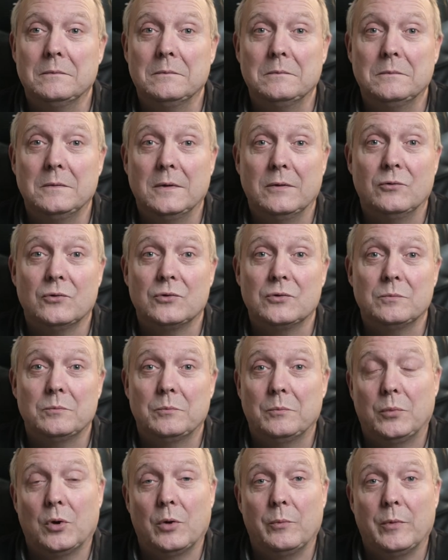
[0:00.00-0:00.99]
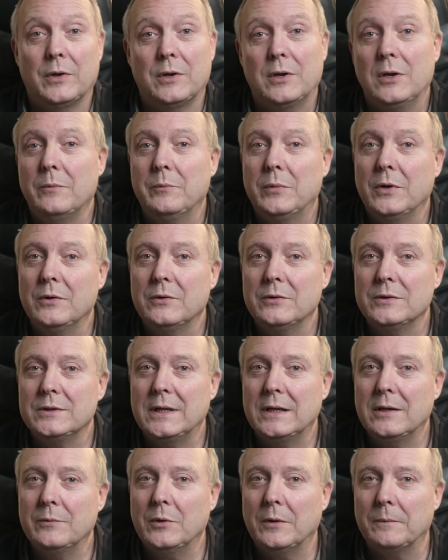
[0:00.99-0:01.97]
You just put them on the computer and
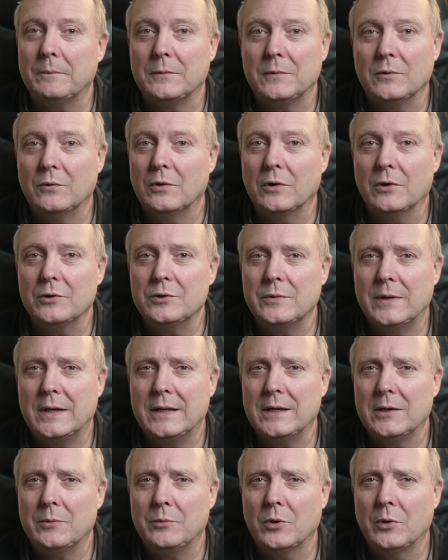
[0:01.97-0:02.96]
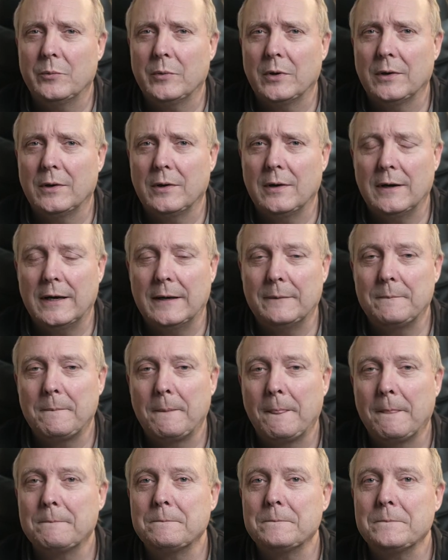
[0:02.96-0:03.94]
send them up. Doesn't cost you anything to put them online.
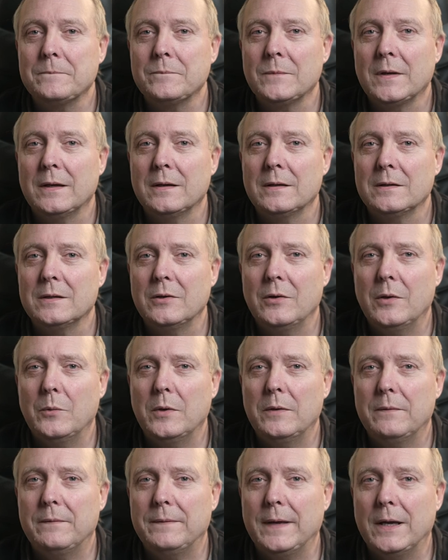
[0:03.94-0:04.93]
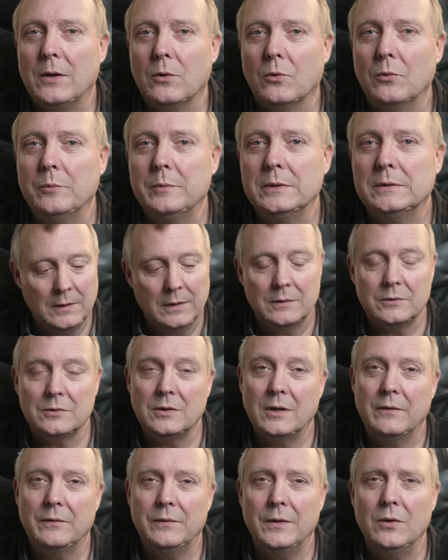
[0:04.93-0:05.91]
To do it with film, so
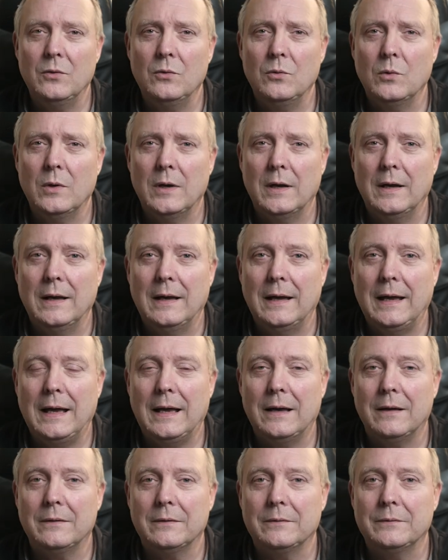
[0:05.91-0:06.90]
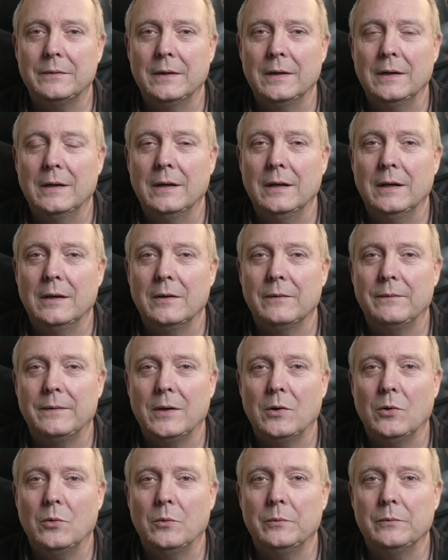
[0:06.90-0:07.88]
if you have the
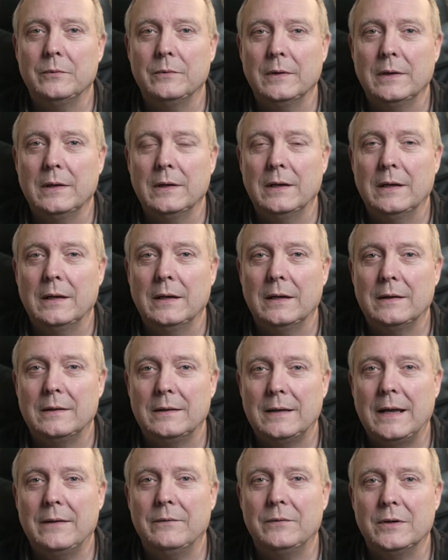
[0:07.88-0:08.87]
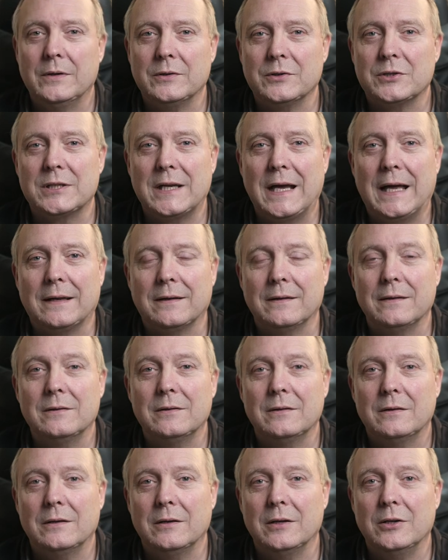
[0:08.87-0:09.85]
film devved and
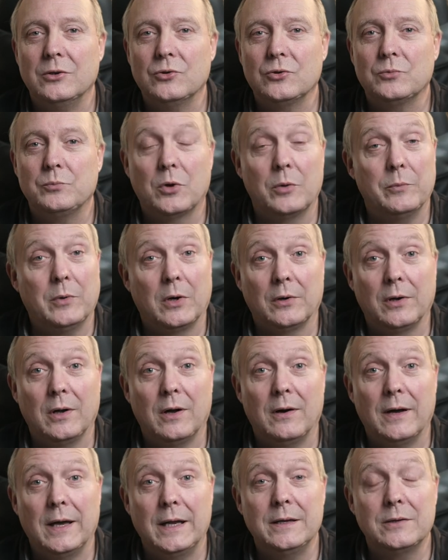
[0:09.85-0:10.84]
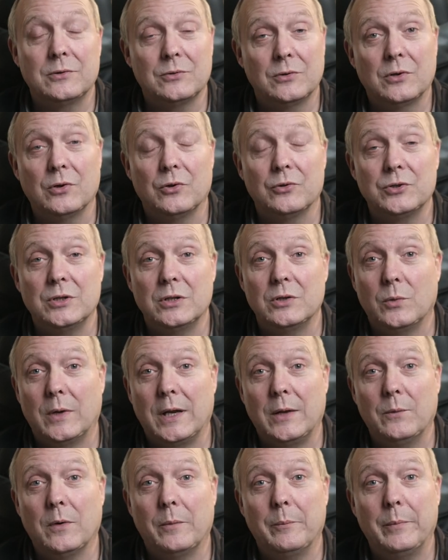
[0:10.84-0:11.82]
scanned and you just put them online, it's going to cost you
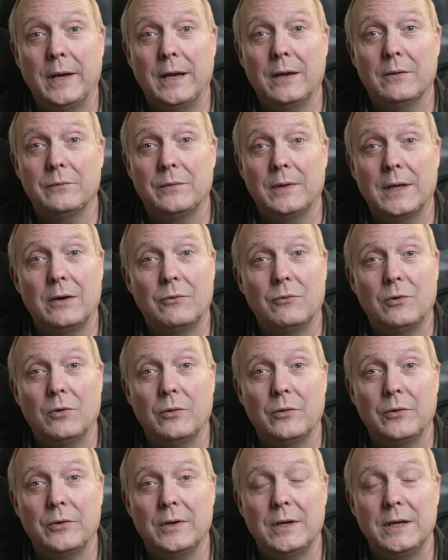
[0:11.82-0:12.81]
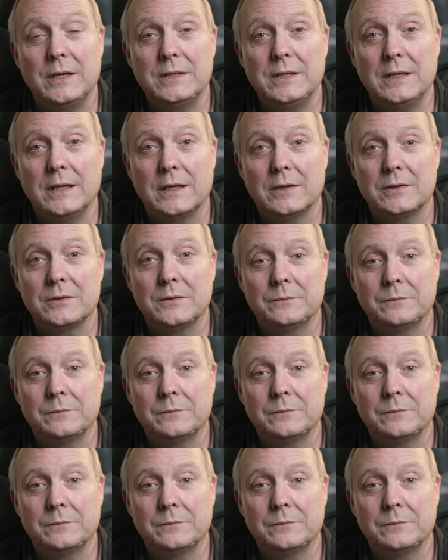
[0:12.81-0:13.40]
£21 for that roll of 36.